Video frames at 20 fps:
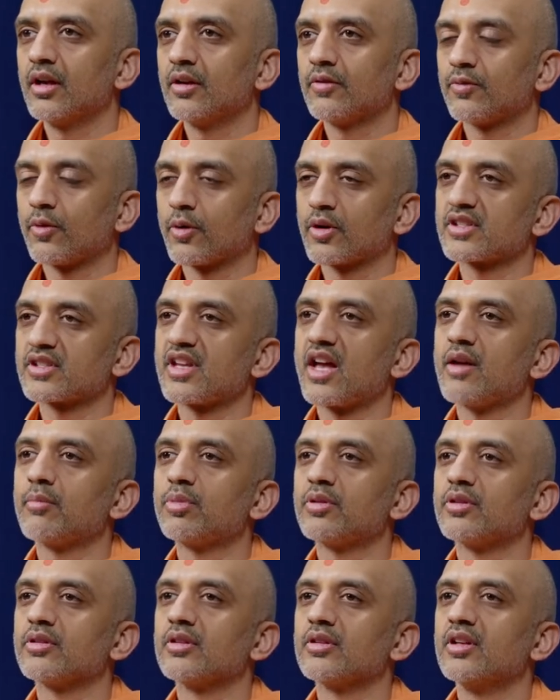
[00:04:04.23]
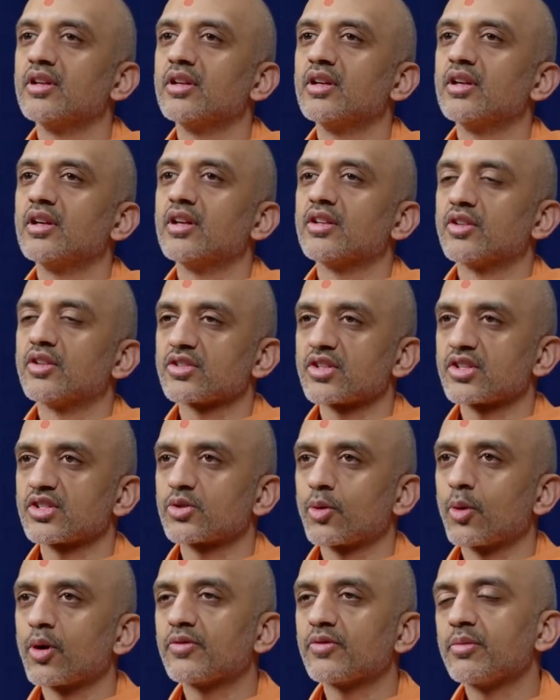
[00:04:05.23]
For example, there's a
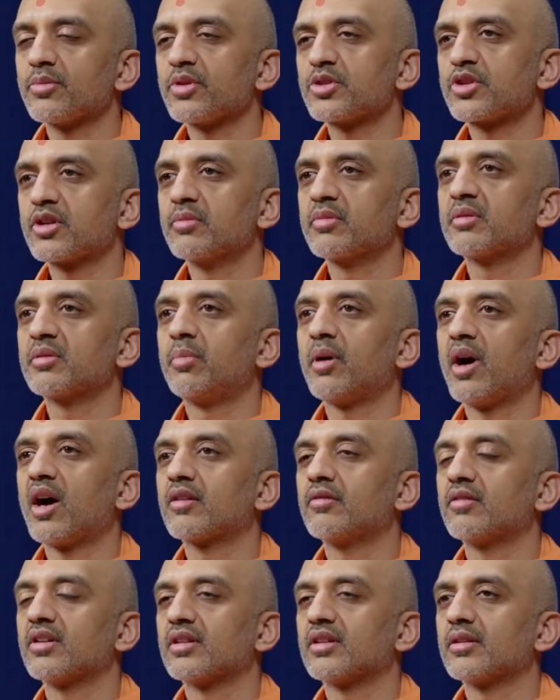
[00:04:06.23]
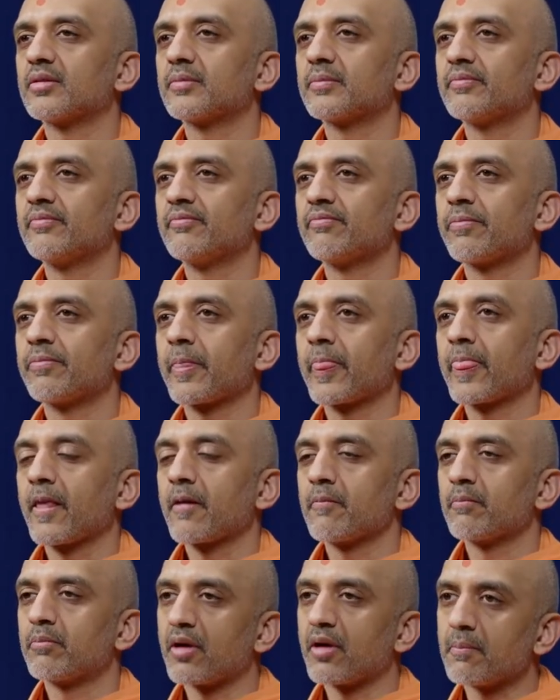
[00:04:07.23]
story from the Srimad Bhagavat.
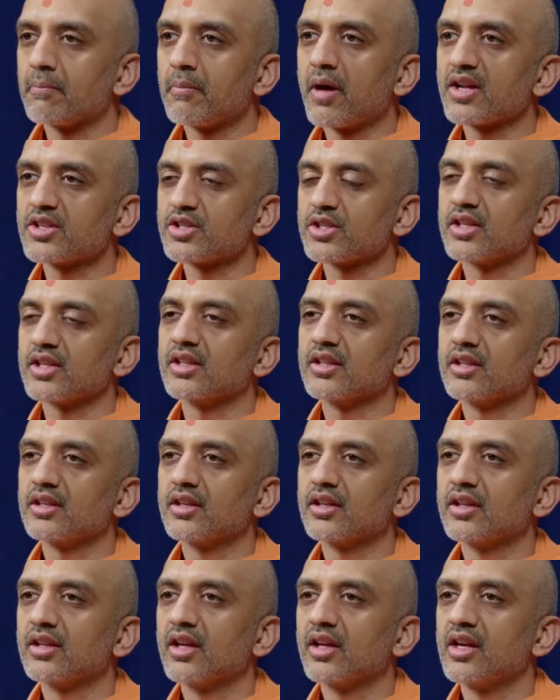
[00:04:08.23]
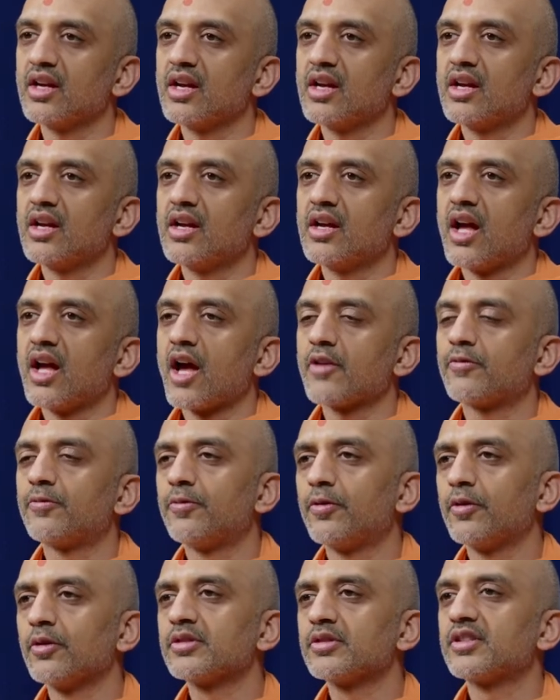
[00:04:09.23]
Brahmaji had
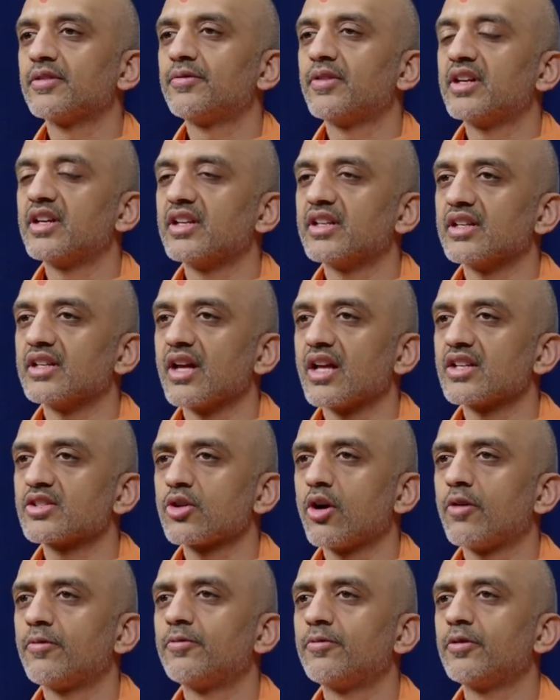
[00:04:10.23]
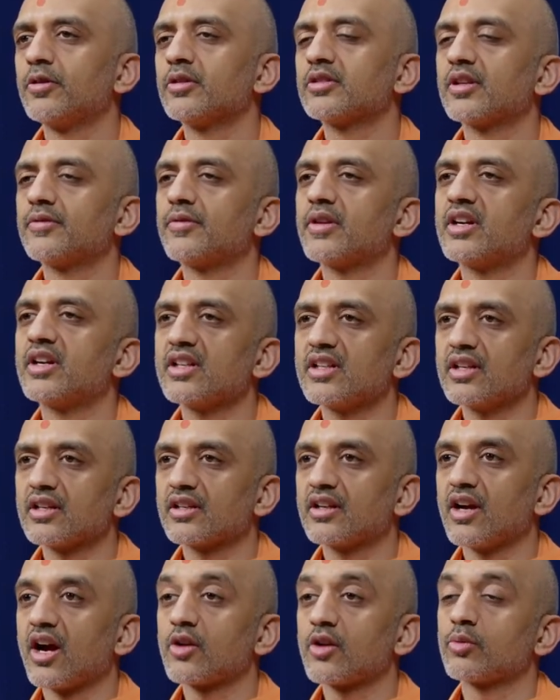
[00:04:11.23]
full divinity and saw full divinity in
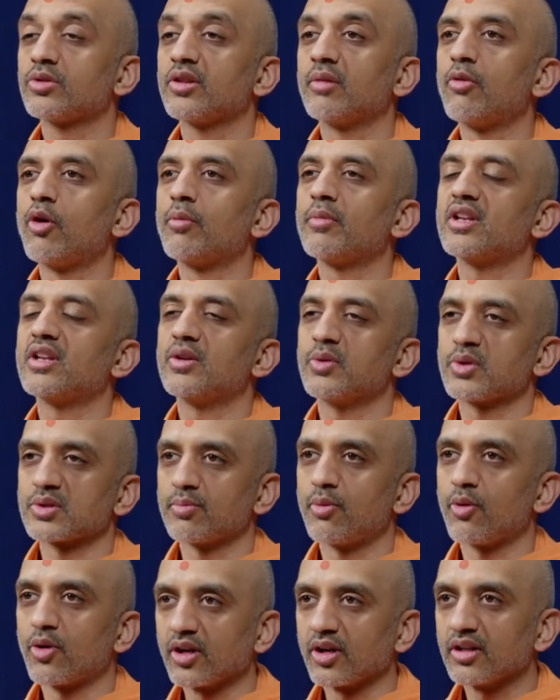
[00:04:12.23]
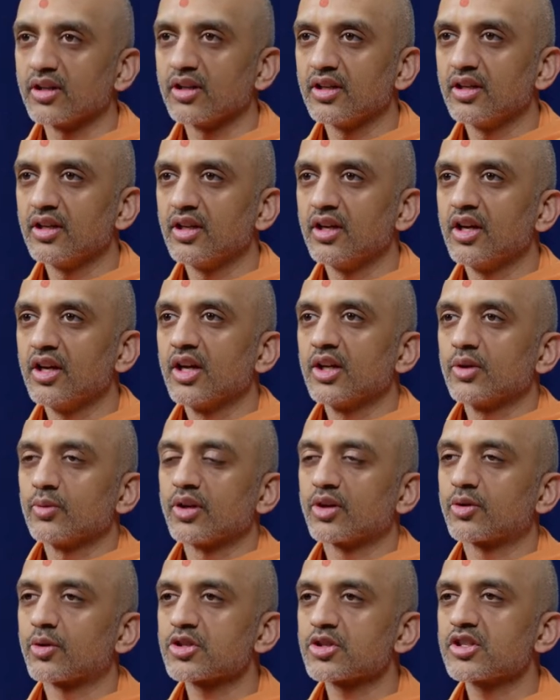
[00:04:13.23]
God the moment he was born.
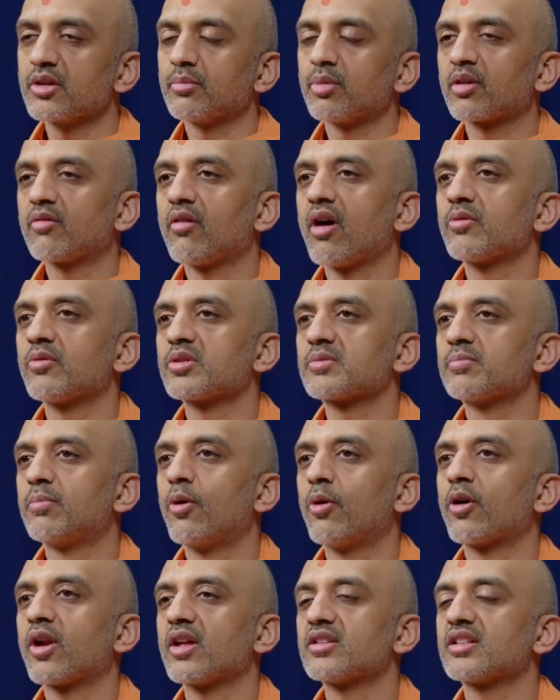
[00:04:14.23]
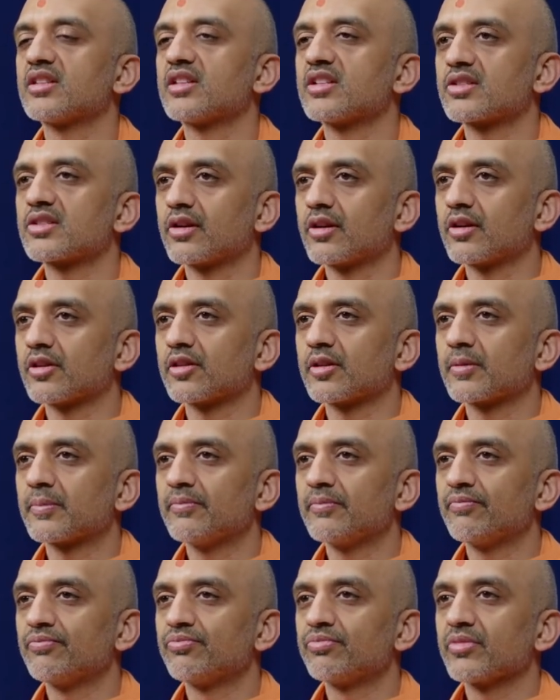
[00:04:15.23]
When Krishna Bhagwan was born unto this earth,
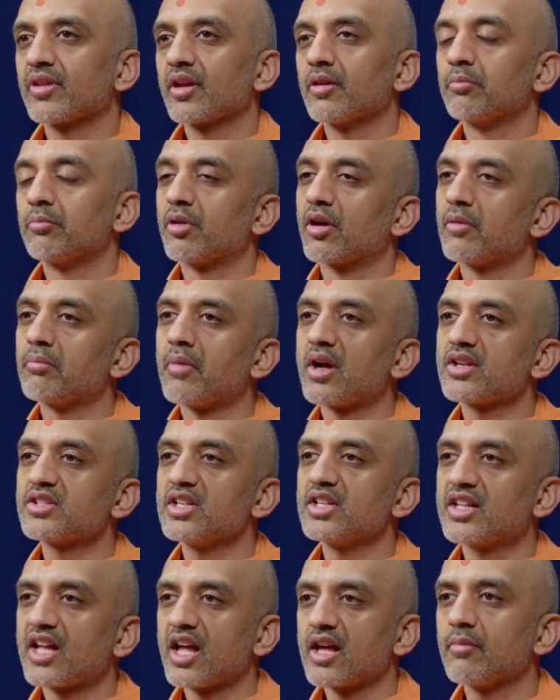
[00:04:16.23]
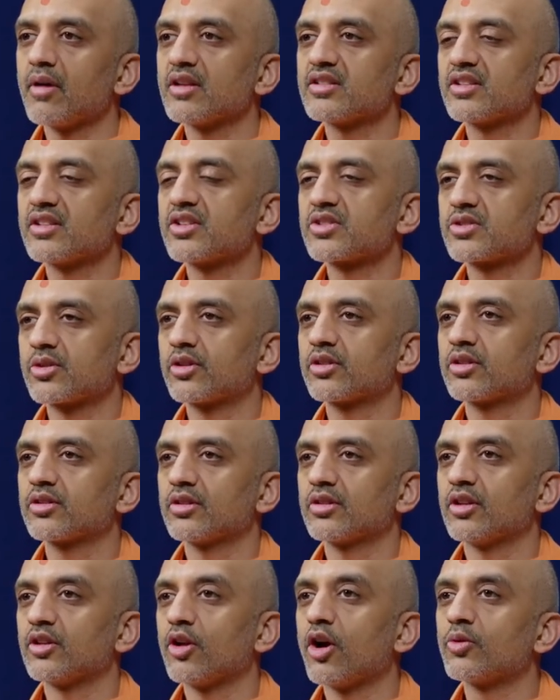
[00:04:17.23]
Brahmaji came unto this earth
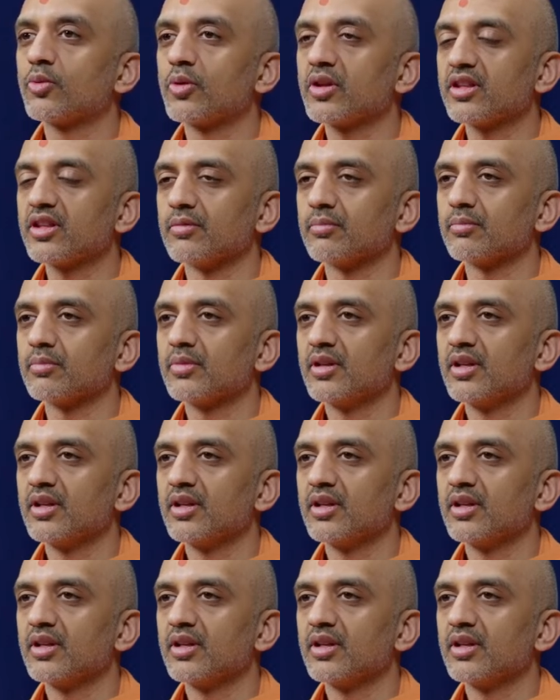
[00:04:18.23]
along with him.